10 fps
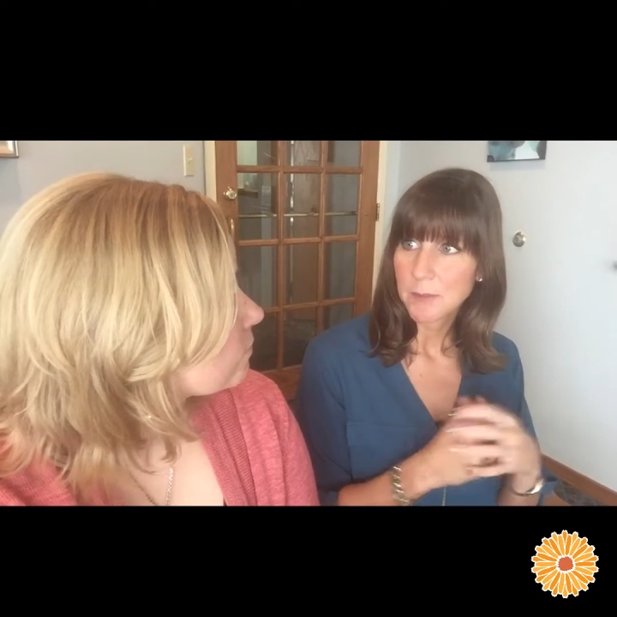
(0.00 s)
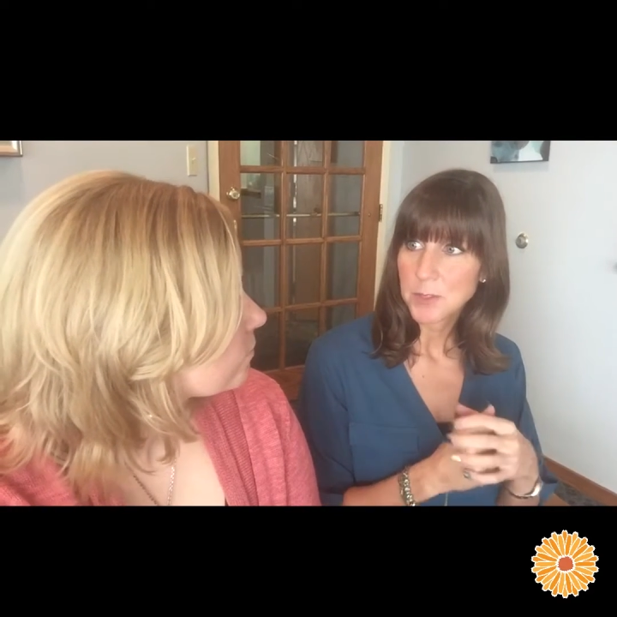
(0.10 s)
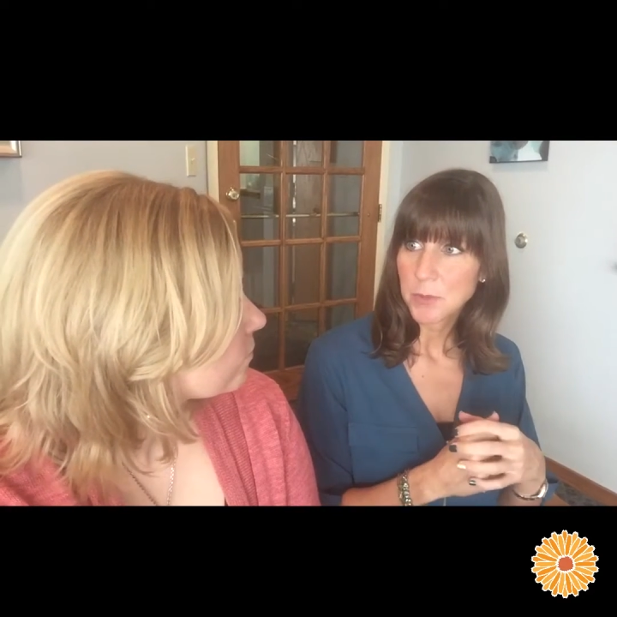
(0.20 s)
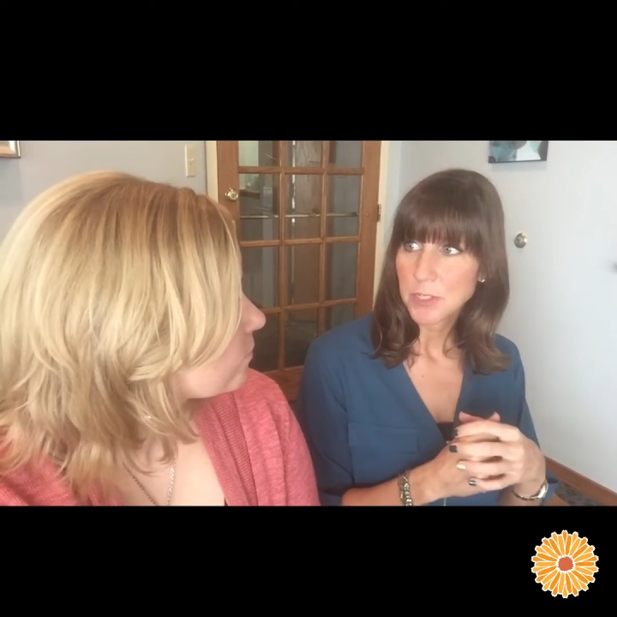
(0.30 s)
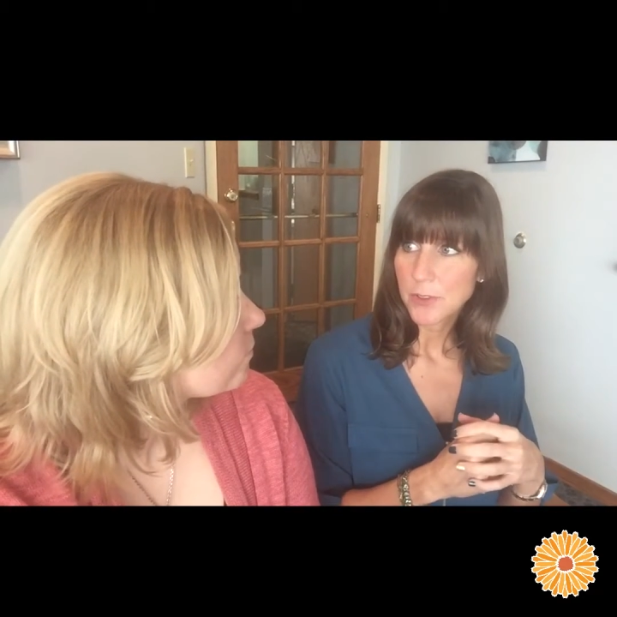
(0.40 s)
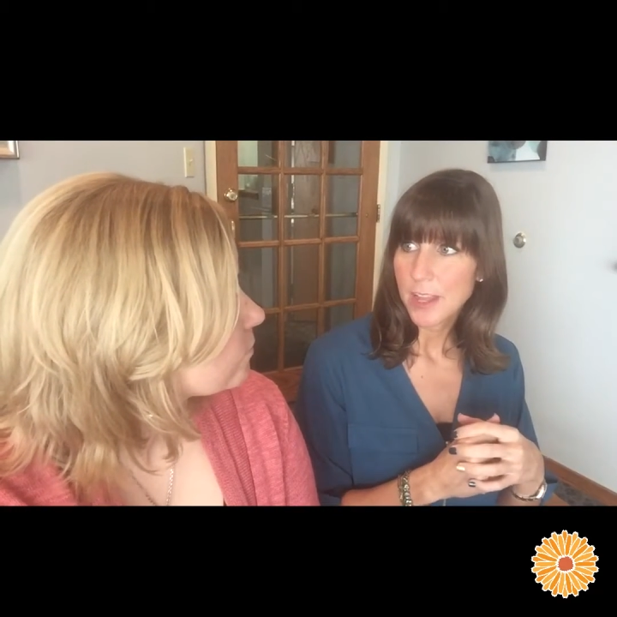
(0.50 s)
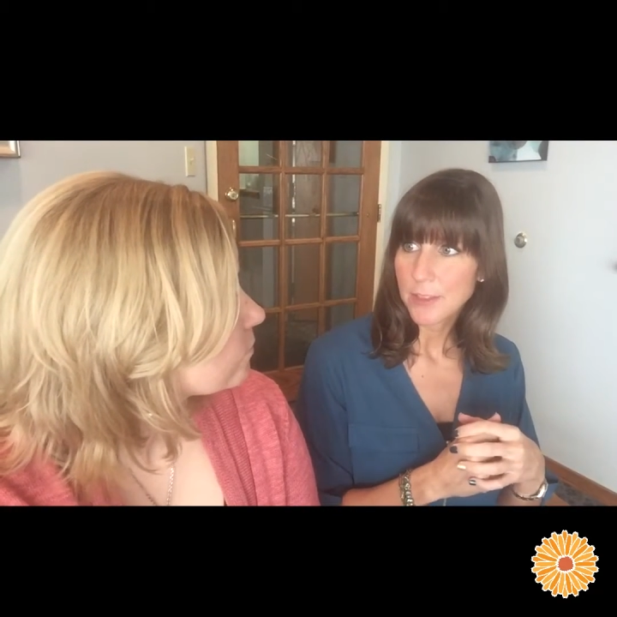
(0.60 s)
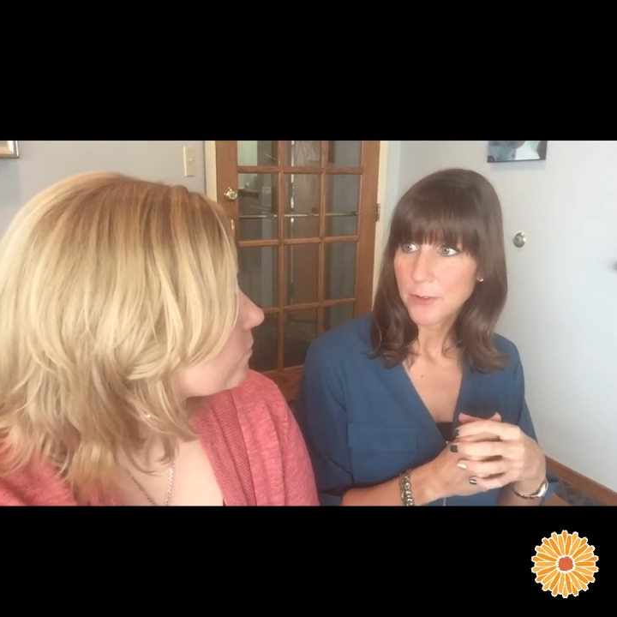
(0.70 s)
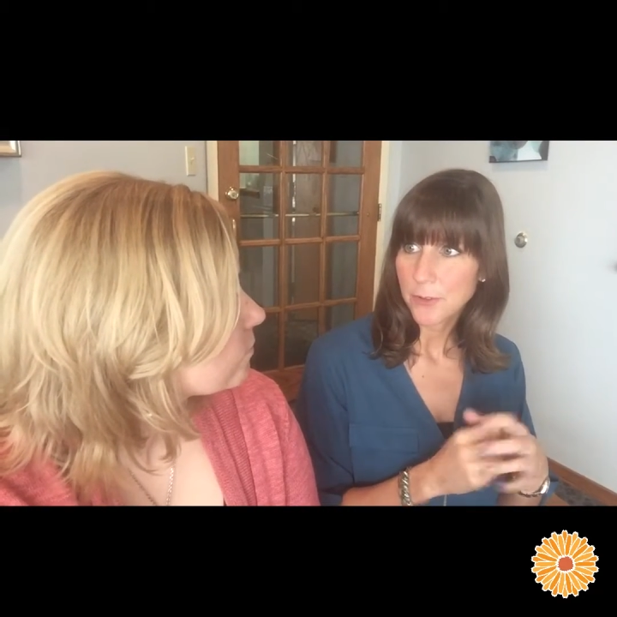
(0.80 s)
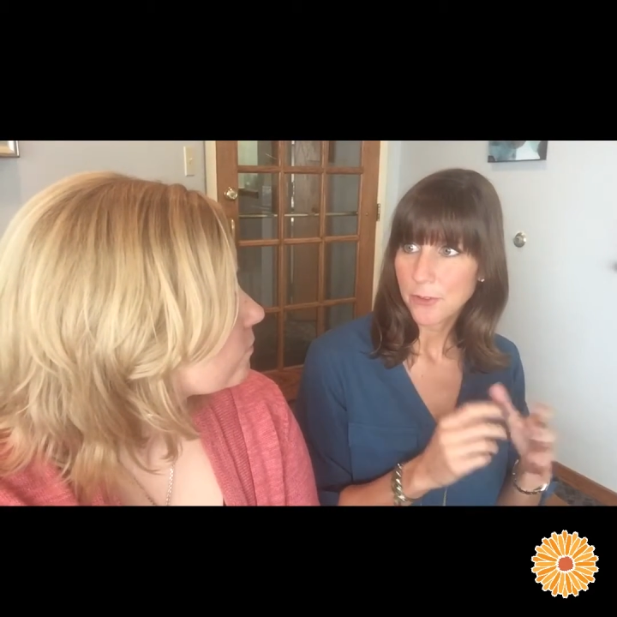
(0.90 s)
So we do
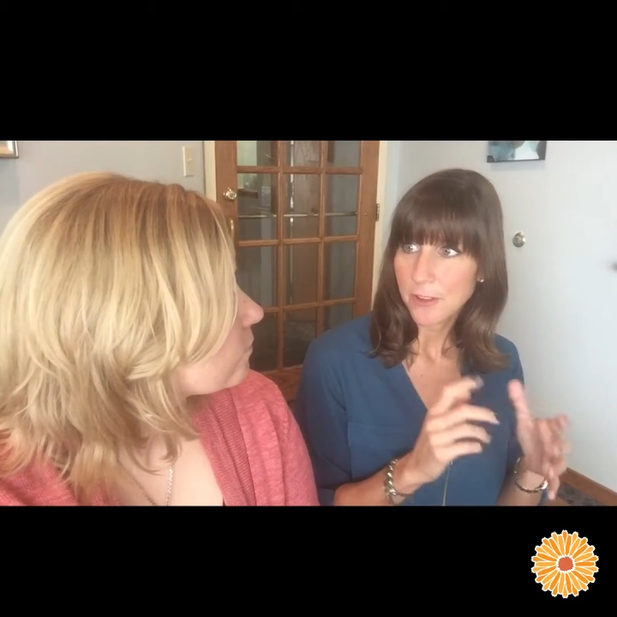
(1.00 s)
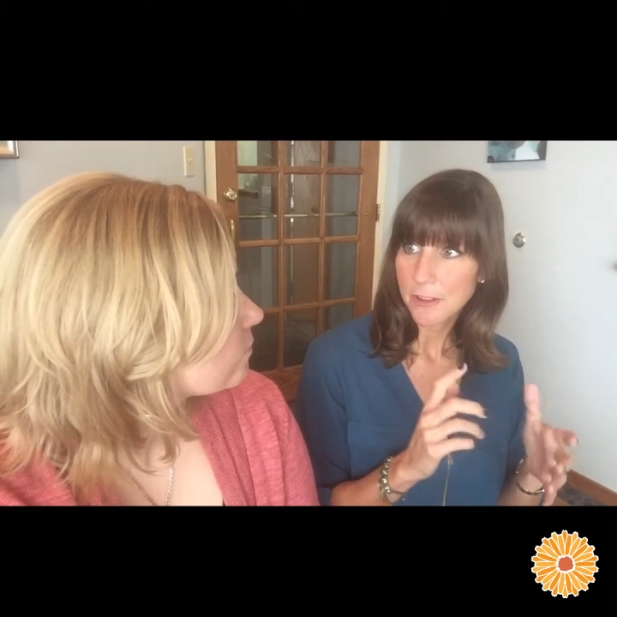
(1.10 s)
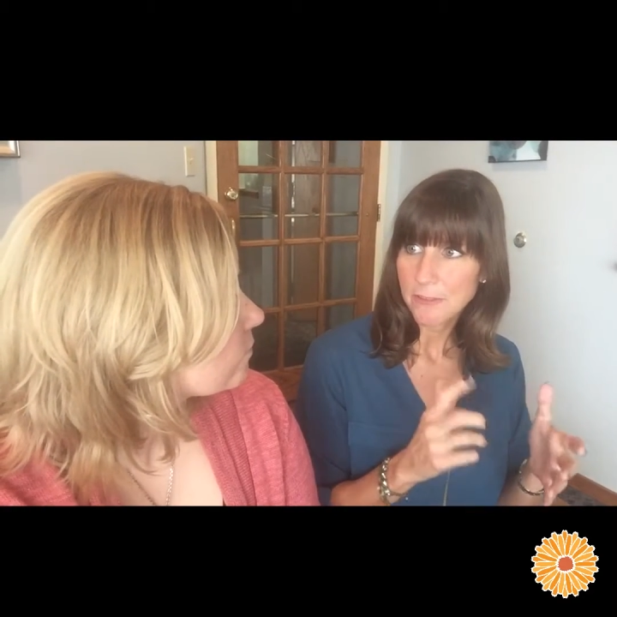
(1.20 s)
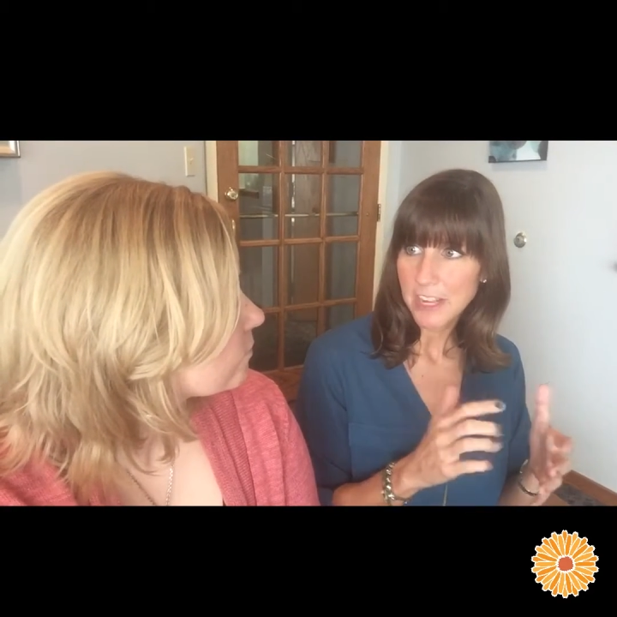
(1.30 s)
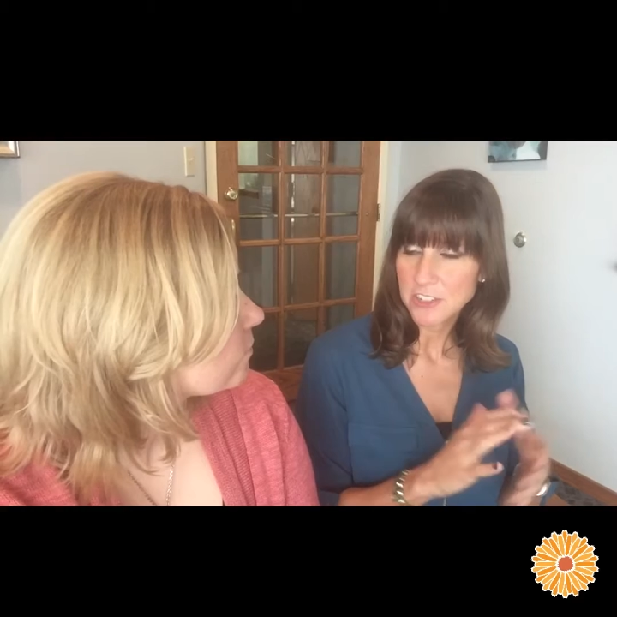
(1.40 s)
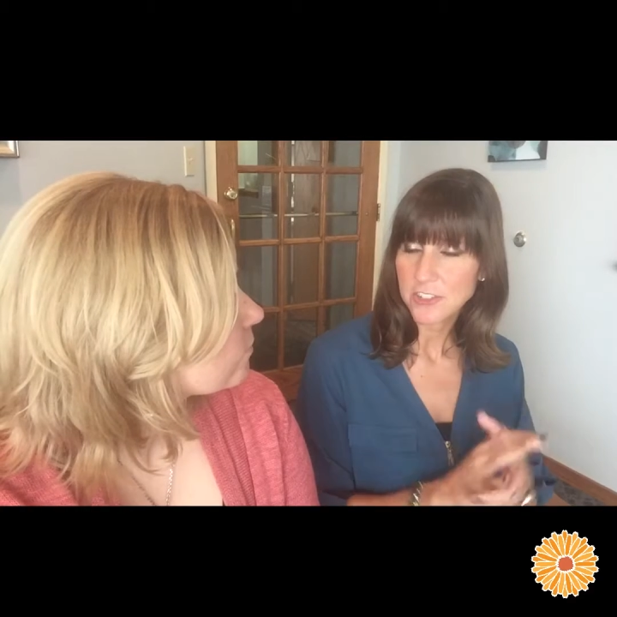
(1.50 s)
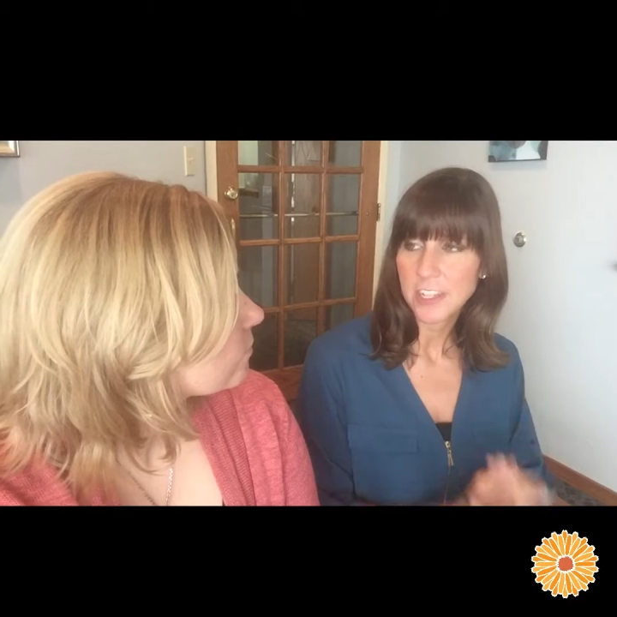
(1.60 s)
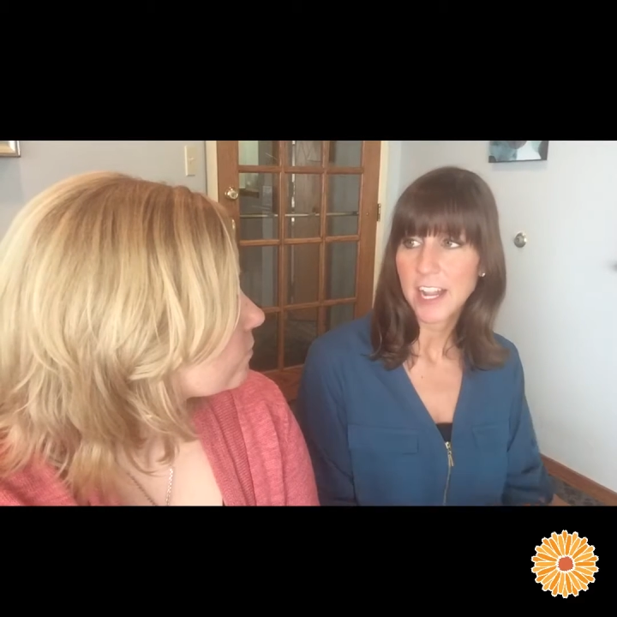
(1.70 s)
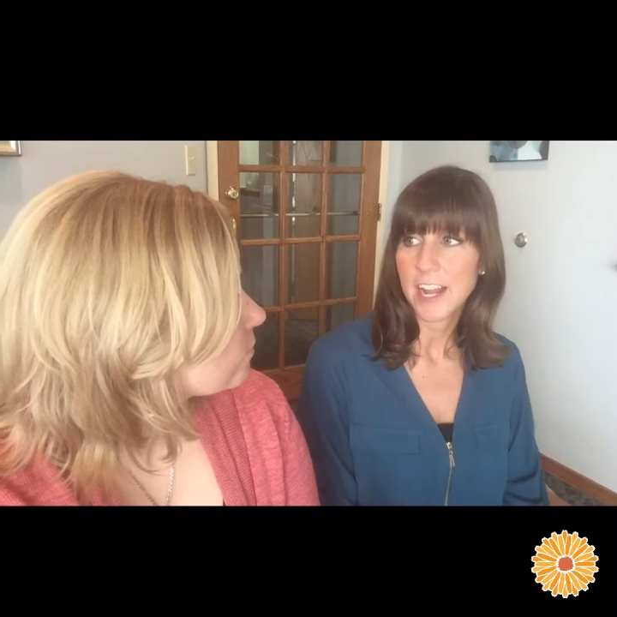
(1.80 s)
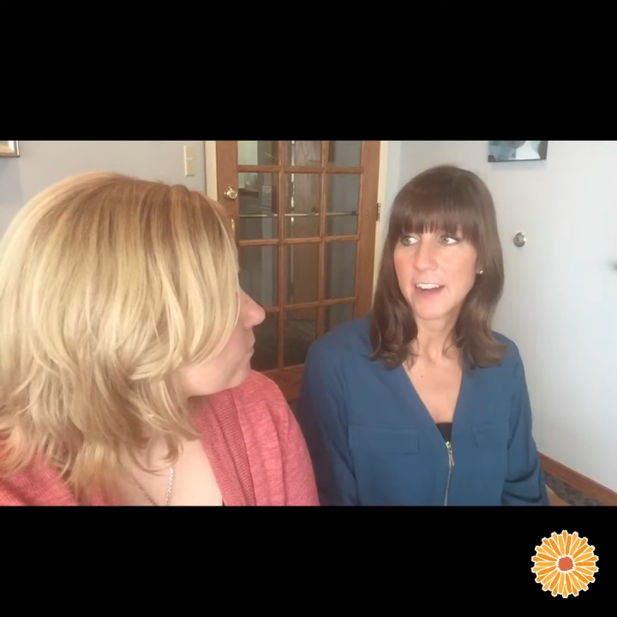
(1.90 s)
that through the vaginal
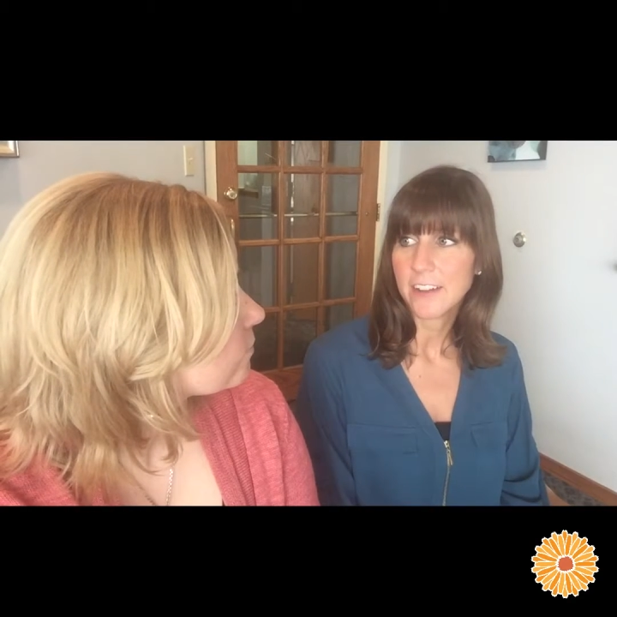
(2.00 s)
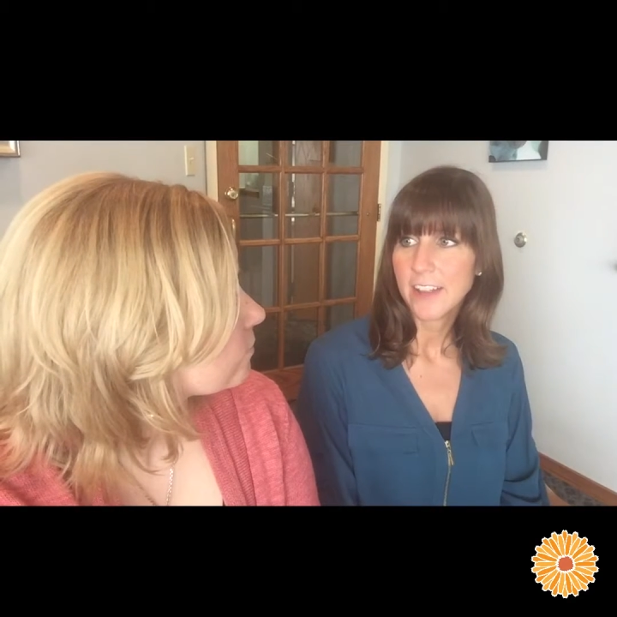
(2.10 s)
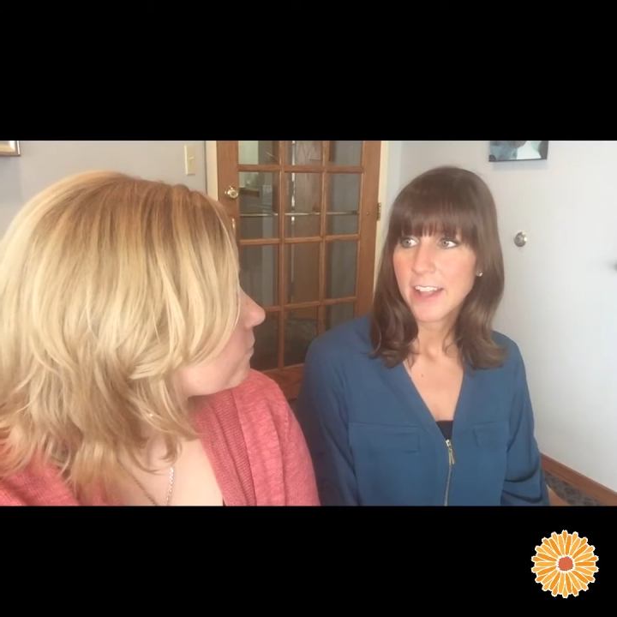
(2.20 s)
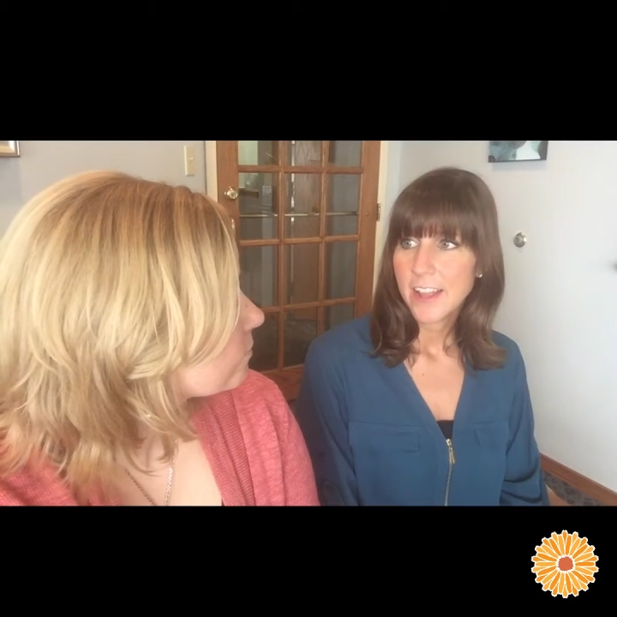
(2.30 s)
canal,